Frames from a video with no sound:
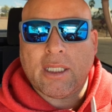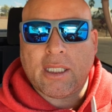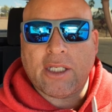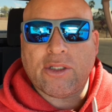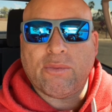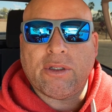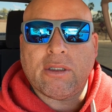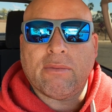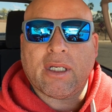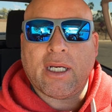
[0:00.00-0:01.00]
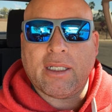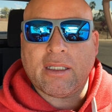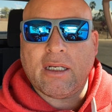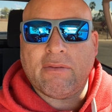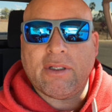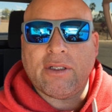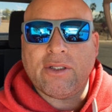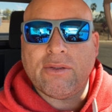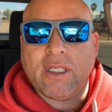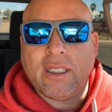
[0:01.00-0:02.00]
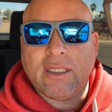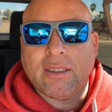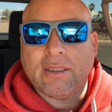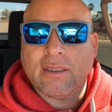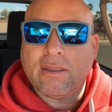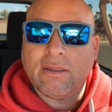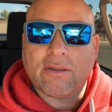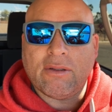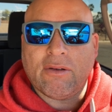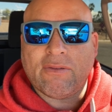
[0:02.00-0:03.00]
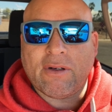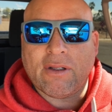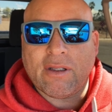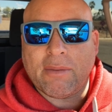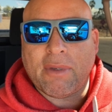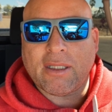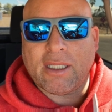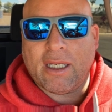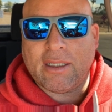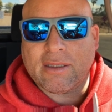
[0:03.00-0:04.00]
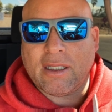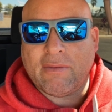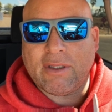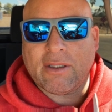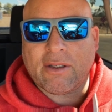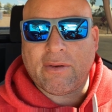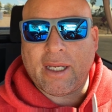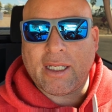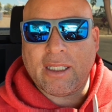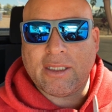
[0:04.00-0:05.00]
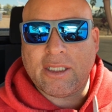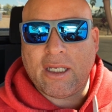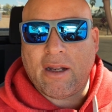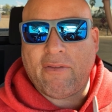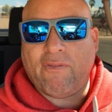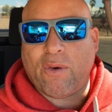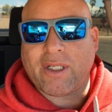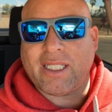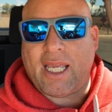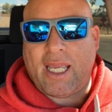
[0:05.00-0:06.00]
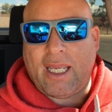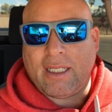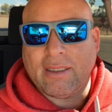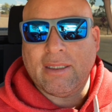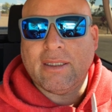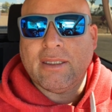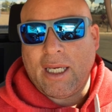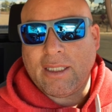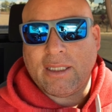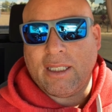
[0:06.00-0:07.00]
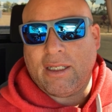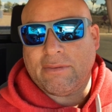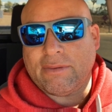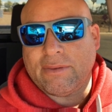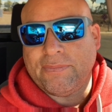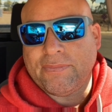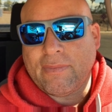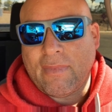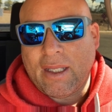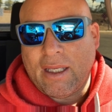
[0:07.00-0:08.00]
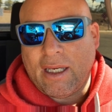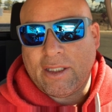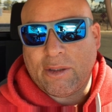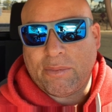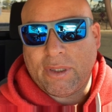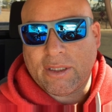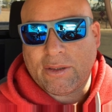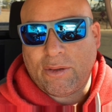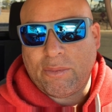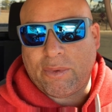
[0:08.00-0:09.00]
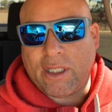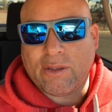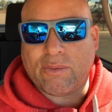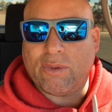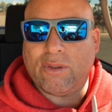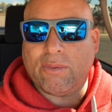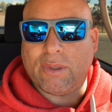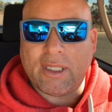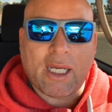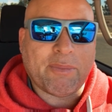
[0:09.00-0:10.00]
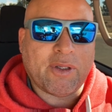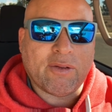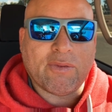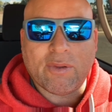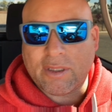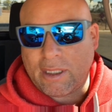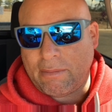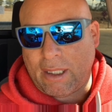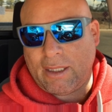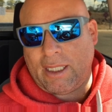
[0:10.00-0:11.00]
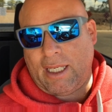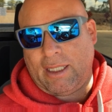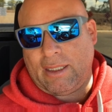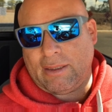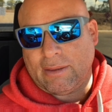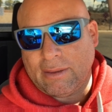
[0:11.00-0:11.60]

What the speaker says: In case you're wondering what kind of governor you need, look no further than Montana's Governor Greg Gianforte. ATF and their pistol brace rule would not be enforced in Montana.